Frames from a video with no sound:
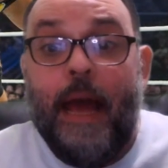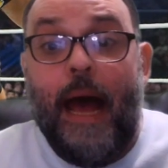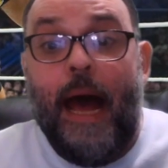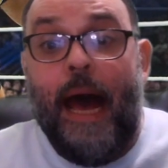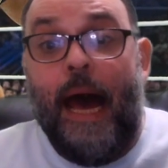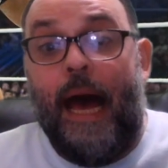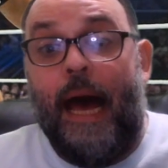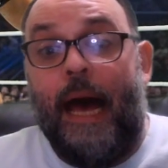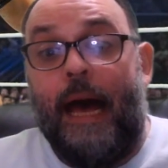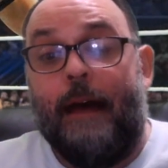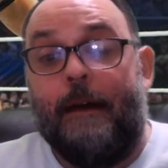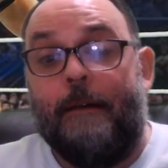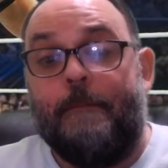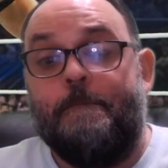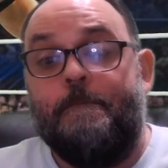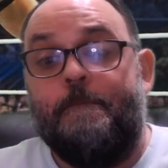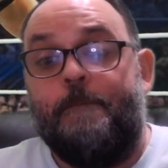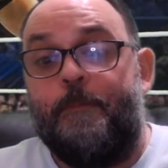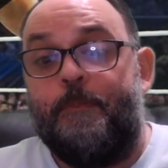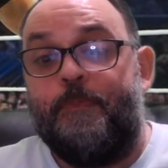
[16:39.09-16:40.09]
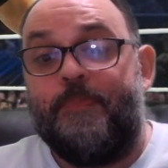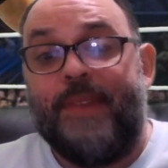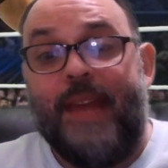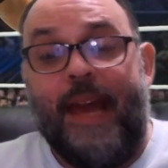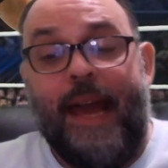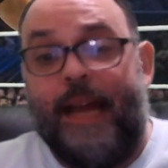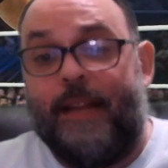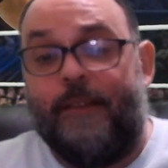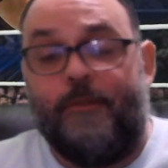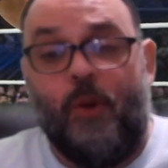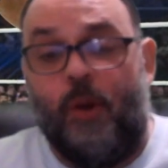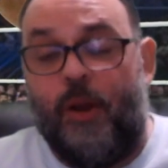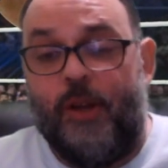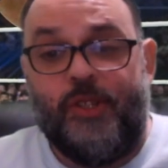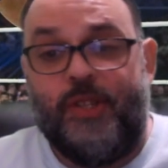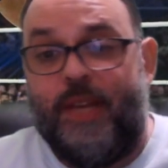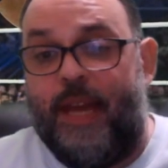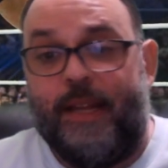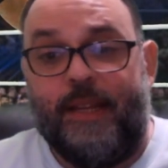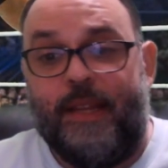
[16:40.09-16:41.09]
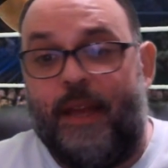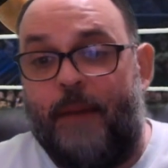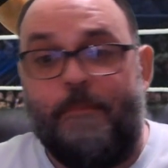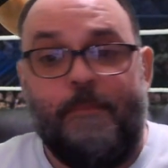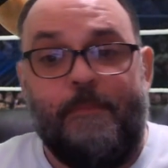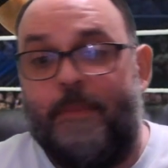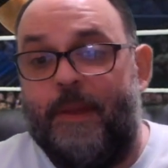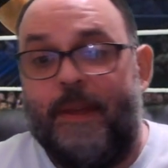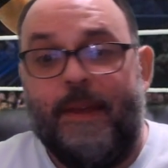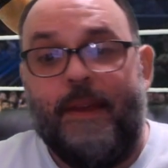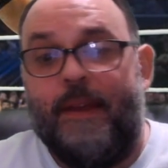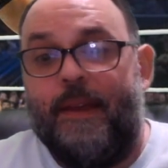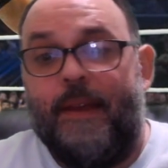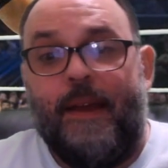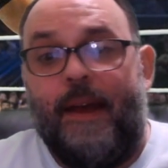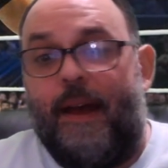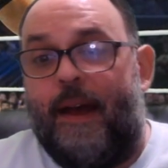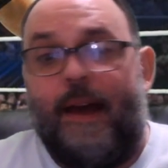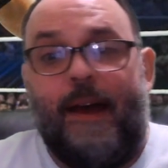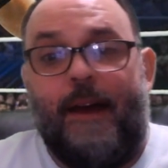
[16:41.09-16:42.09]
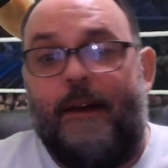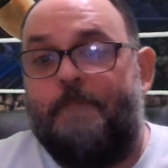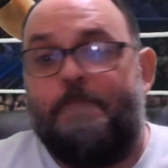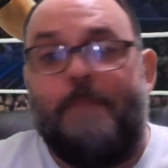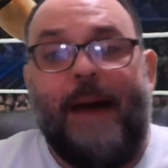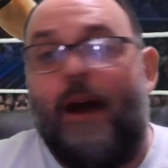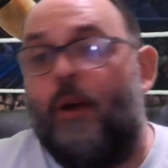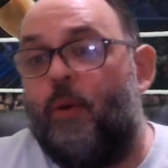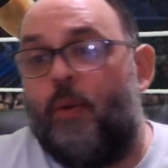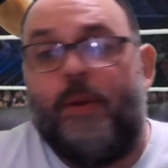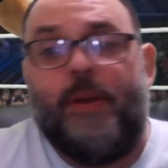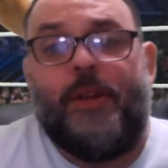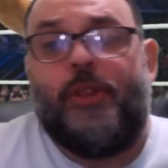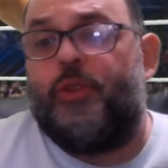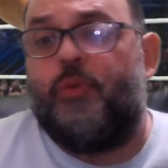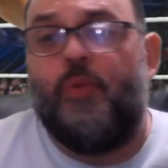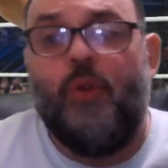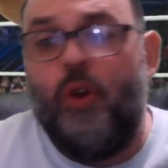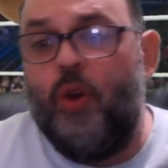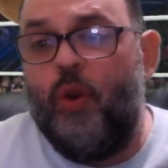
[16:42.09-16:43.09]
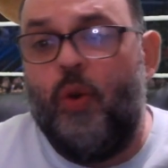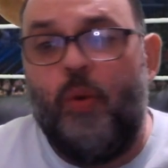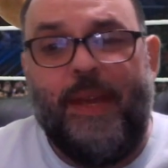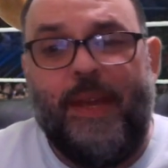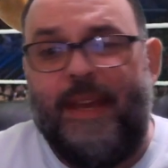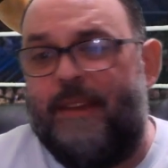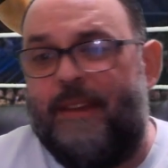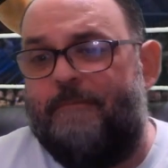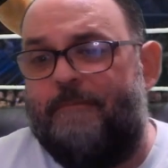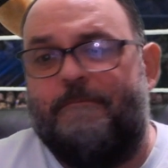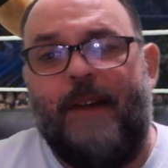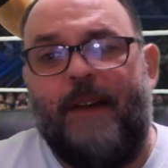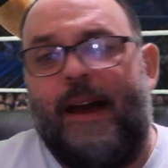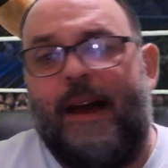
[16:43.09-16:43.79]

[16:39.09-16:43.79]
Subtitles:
And of course, he ended up powering through. He